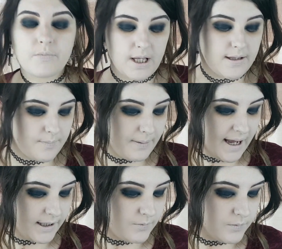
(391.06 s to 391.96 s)
And then
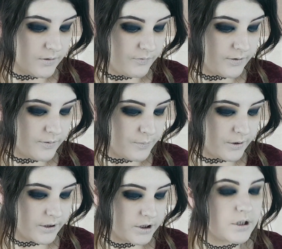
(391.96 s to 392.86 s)
back in with a fluffy
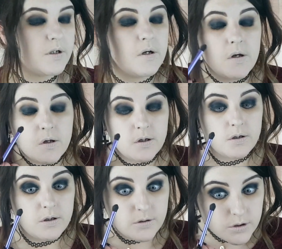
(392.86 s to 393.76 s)
brush
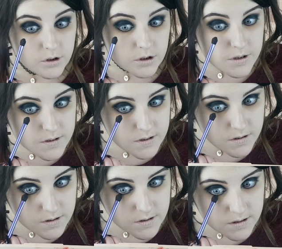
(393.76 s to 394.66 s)
just
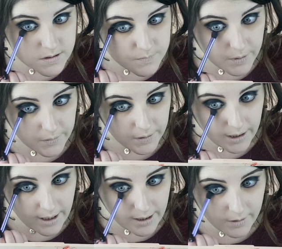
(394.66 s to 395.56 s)
to smoke
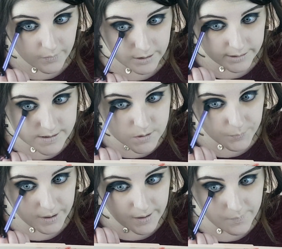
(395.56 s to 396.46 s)
it out a little
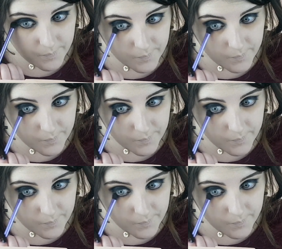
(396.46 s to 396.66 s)
bit.